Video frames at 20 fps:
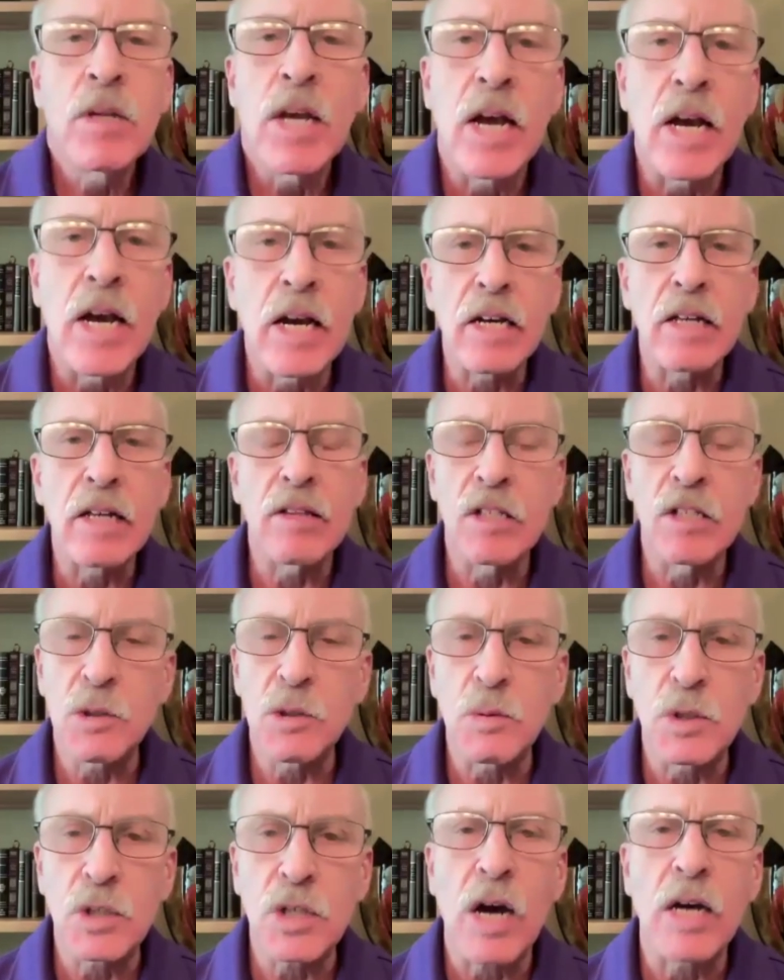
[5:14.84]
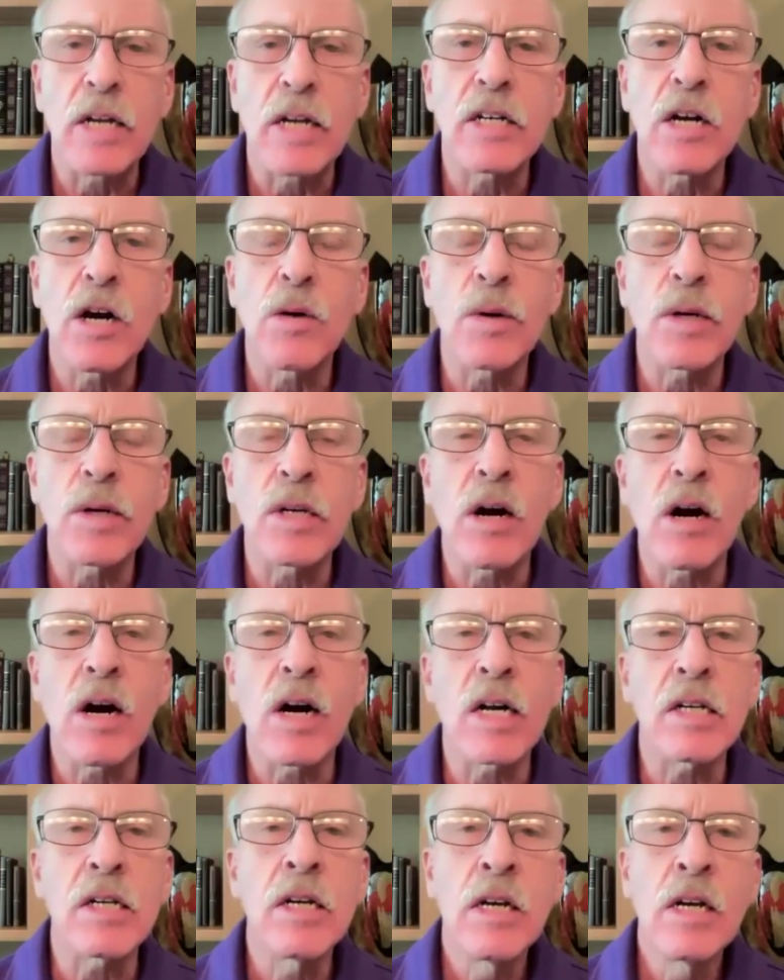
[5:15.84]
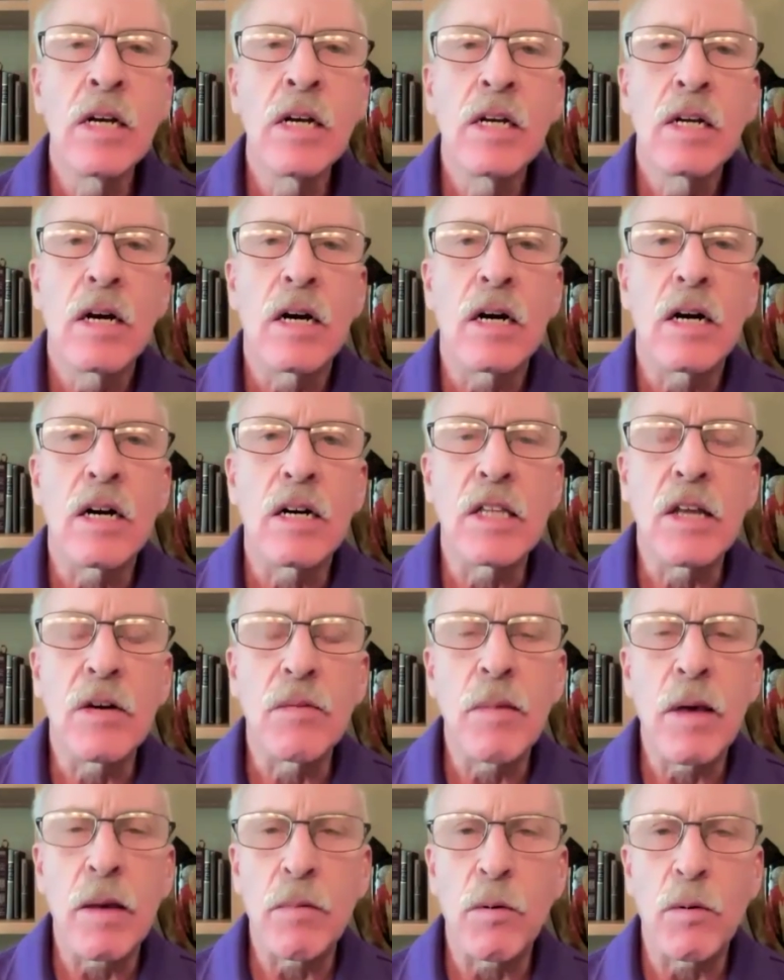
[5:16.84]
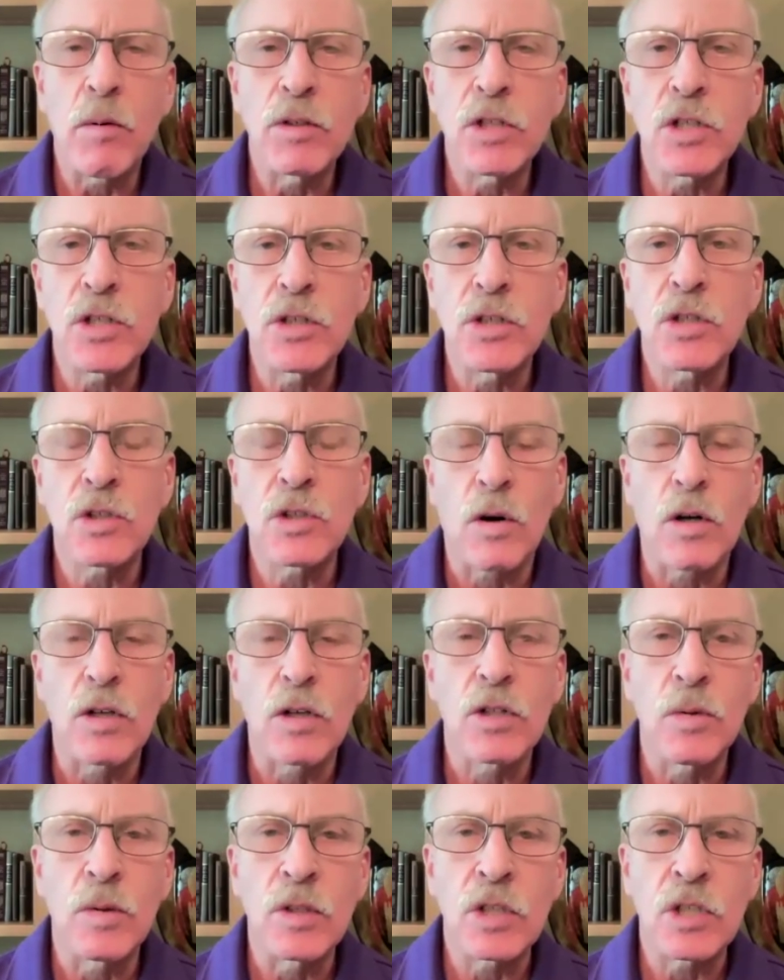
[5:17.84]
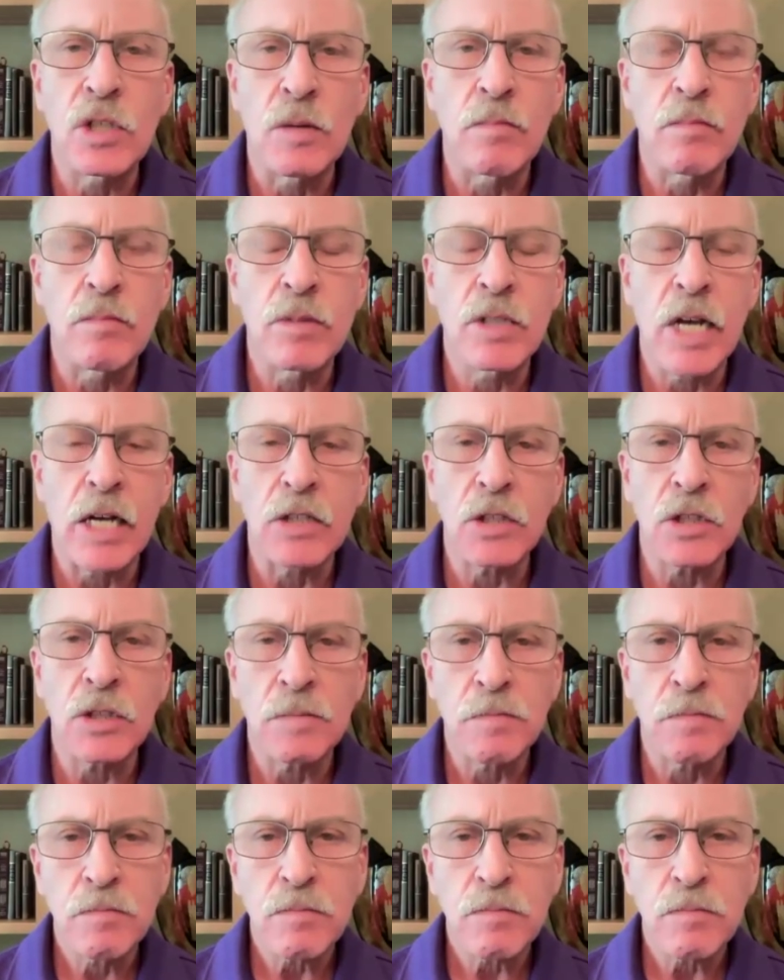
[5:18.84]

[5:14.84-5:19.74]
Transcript: And this was kind of going on, that maybe we should start doing some tests.